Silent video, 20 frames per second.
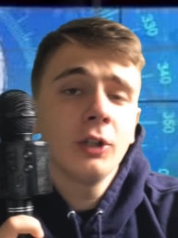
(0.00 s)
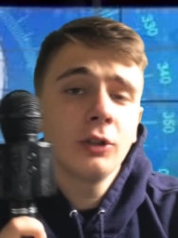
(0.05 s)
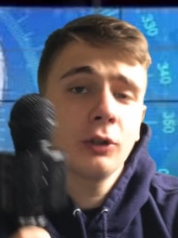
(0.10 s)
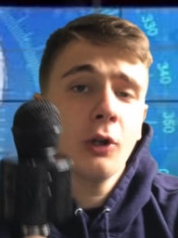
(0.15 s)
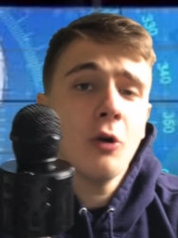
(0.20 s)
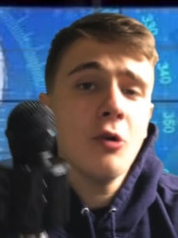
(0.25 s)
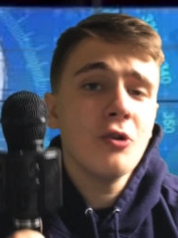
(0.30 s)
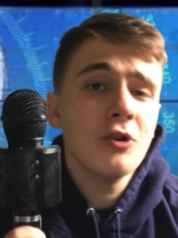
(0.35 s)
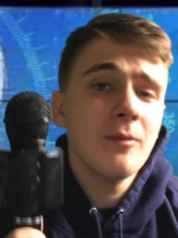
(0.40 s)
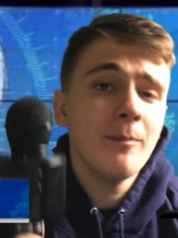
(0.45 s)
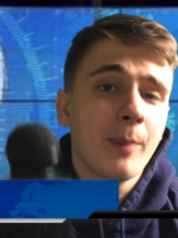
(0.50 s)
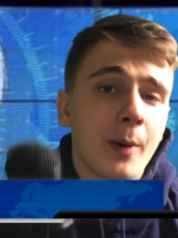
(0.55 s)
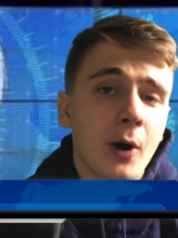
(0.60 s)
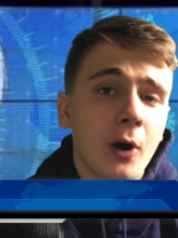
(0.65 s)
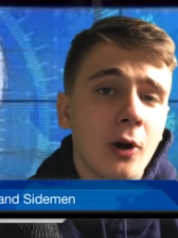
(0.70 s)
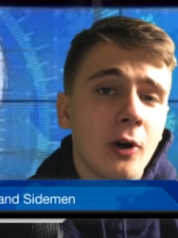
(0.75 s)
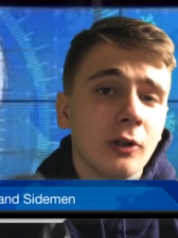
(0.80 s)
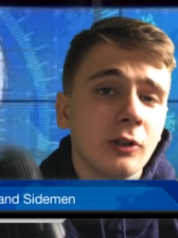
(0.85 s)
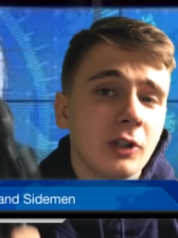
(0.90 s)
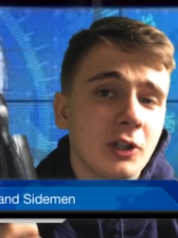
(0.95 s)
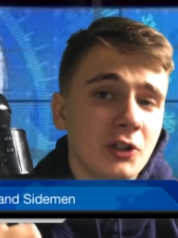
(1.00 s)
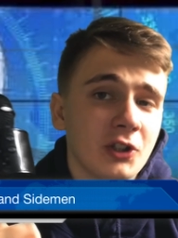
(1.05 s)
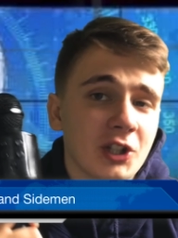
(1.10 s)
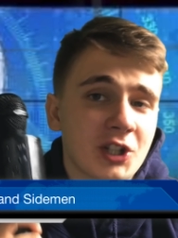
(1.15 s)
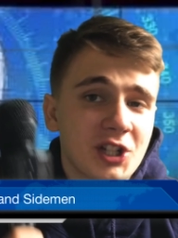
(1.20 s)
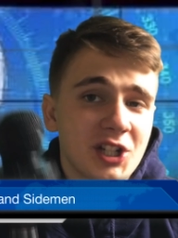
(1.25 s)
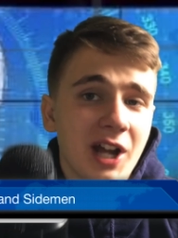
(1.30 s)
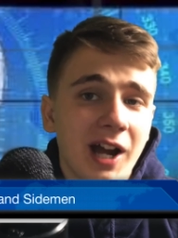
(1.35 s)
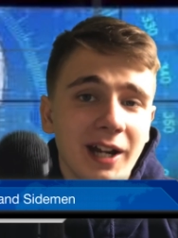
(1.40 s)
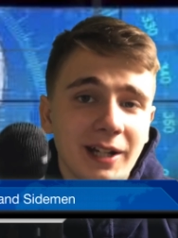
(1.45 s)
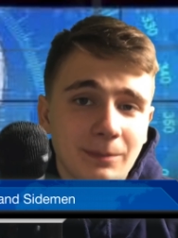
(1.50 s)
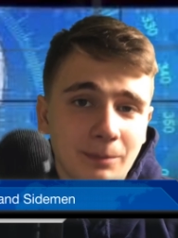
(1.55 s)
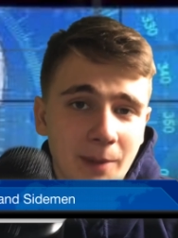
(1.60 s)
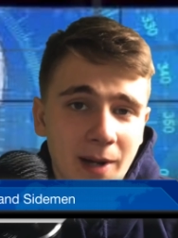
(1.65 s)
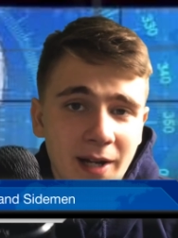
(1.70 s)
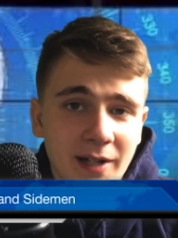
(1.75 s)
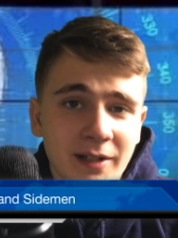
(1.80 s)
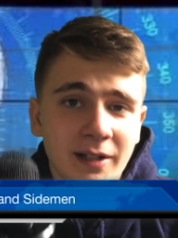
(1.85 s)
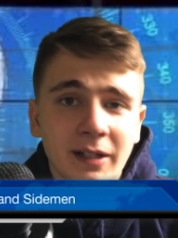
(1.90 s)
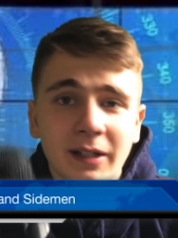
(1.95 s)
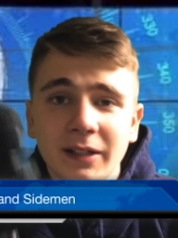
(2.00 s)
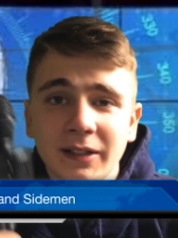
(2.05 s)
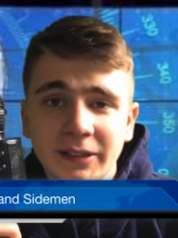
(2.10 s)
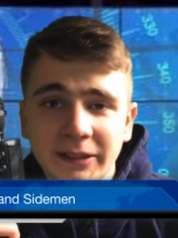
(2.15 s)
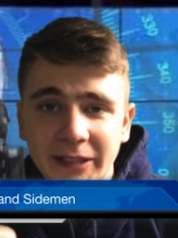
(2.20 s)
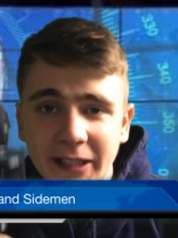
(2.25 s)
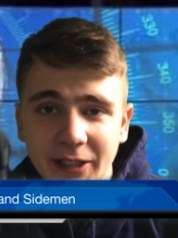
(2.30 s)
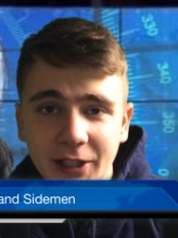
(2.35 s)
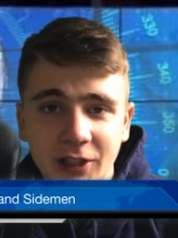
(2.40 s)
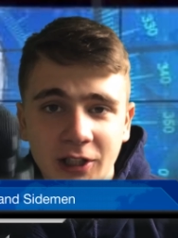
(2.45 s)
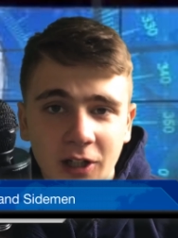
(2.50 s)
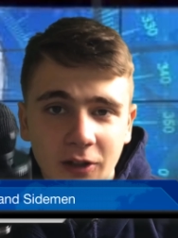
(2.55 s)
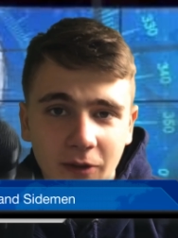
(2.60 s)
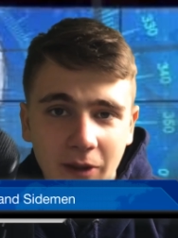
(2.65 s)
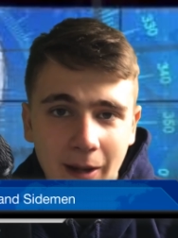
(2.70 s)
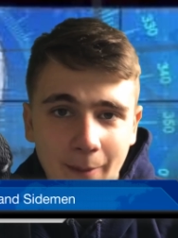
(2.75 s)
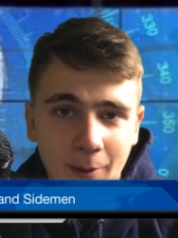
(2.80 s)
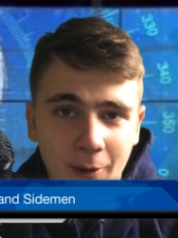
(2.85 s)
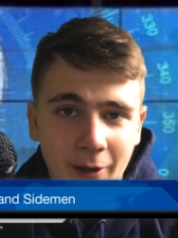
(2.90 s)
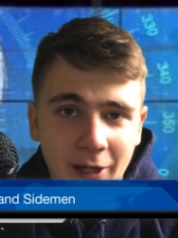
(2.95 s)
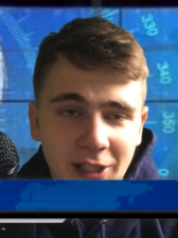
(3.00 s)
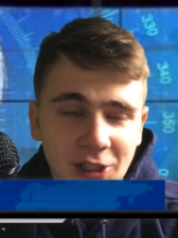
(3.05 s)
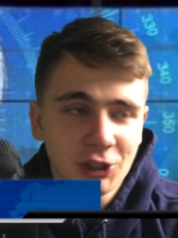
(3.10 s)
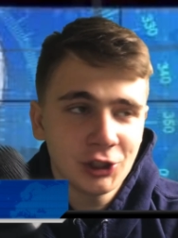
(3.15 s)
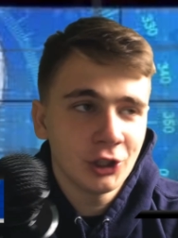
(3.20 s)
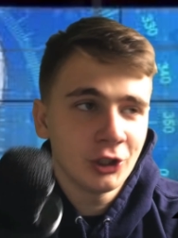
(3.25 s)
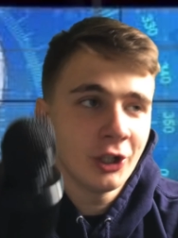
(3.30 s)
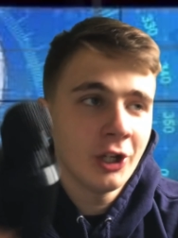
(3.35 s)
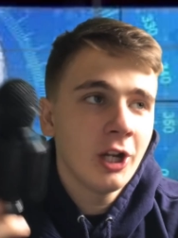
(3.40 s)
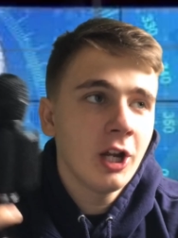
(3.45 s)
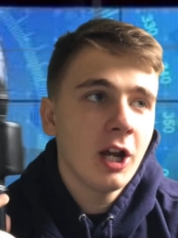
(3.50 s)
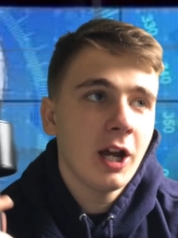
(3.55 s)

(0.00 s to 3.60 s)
Logan Paul and the Sidemen did a collaboration.